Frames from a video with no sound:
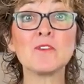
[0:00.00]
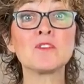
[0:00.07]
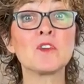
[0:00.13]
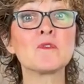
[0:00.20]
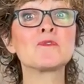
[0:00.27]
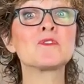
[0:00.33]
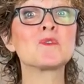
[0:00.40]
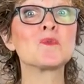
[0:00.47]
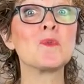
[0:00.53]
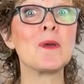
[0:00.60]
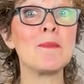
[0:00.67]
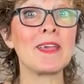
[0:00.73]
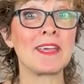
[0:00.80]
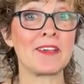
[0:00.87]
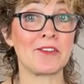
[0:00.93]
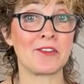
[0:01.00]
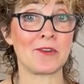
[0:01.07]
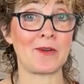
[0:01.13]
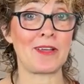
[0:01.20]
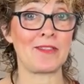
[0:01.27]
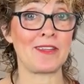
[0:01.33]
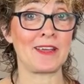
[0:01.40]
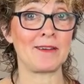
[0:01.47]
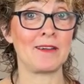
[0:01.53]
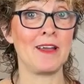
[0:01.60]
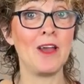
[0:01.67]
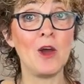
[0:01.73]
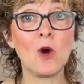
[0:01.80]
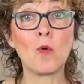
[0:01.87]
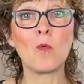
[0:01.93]
So swimming is a great thing.
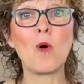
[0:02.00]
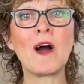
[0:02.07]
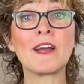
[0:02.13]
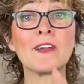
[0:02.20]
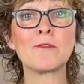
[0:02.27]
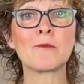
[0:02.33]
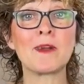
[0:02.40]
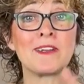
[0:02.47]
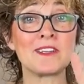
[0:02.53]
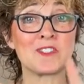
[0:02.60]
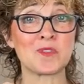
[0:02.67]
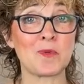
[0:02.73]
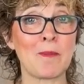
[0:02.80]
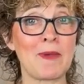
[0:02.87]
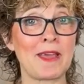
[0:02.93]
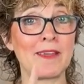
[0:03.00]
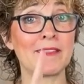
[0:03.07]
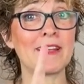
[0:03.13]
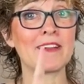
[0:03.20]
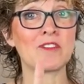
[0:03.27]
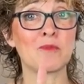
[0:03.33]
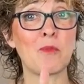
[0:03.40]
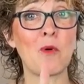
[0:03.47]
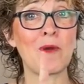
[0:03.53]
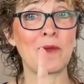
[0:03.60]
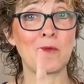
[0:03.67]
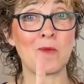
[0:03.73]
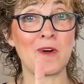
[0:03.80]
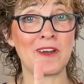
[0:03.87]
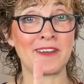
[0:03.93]
Walking, running, swimming, that's
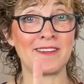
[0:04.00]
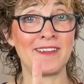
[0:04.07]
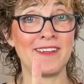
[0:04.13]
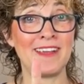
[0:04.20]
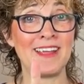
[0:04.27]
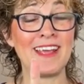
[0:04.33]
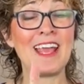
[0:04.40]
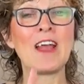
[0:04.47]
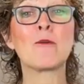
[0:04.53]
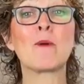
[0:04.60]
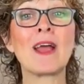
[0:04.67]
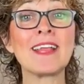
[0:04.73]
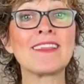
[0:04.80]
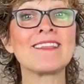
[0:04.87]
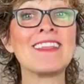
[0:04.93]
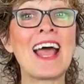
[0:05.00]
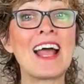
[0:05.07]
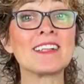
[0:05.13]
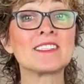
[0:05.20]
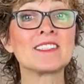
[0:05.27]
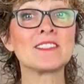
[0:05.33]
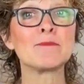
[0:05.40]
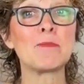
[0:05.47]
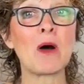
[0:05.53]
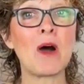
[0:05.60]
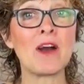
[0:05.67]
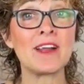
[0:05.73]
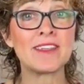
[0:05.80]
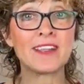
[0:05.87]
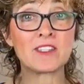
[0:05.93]
point one. Right? That's the
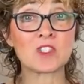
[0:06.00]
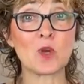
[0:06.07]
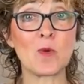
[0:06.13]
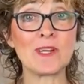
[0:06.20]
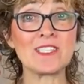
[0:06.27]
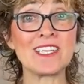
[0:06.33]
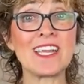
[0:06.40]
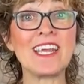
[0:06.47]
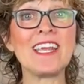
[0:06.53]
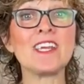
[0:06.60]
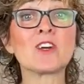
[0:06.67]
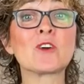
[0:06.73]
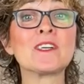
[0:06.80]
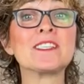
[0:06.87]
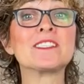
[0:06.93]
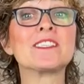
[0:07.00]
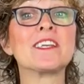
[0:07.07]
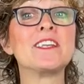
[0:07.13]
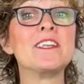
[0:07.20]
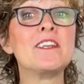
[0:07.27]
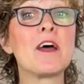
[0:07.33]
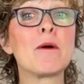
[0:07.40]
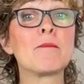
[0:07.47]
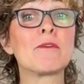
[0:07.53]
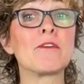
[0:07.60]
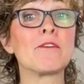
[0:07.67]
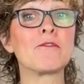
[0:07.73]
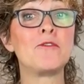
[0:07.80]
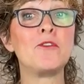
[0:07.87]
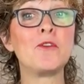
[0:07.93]
part that's going to increase the number
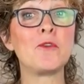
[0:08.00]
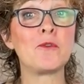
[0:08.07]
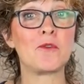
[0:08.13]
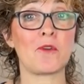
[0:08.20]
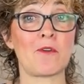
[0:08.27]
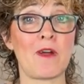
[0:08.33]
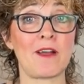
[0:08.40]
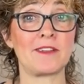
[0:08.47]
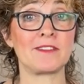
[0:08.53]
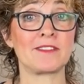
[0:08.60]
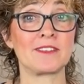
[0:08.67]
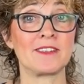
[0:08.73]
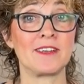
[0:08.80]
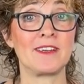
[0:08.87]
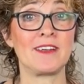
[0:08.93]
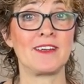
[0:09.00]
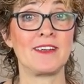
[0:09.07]
of new neurons.